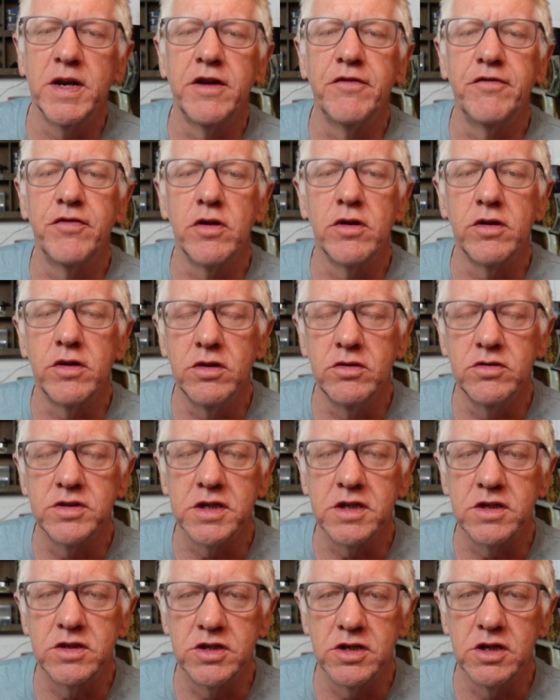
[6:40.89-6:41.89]
And if you're
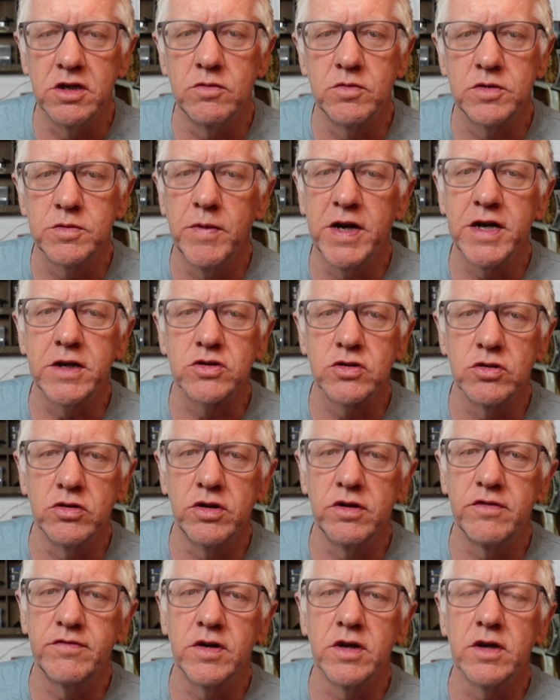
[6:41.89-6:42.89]
using tubes, make sure
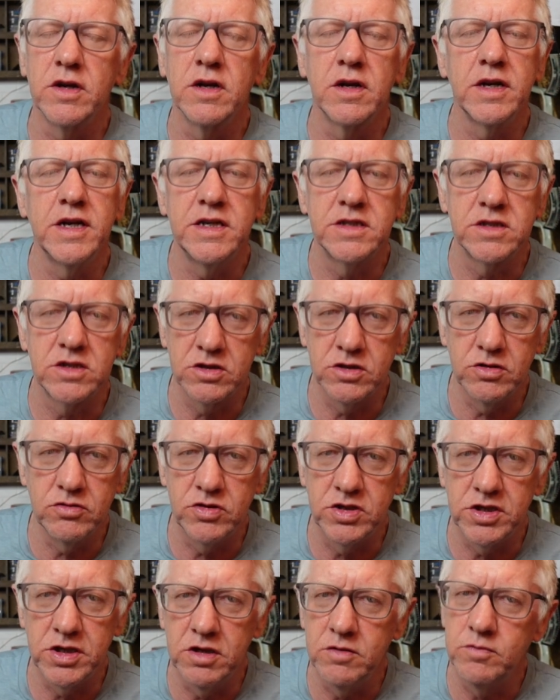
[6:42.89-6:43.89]
you've got at least two
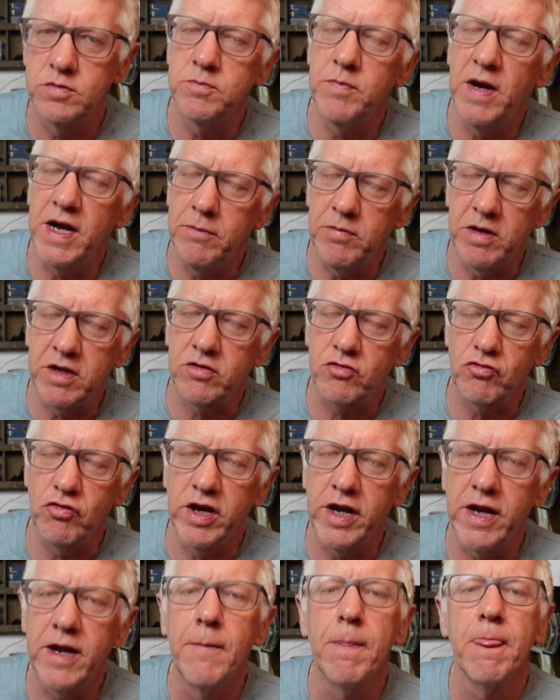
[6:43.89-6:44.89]
tubes, maybe
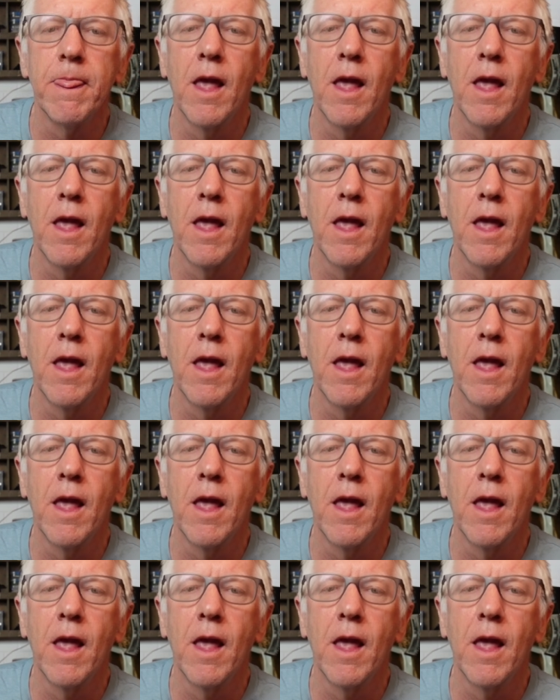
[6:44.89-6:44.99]
three,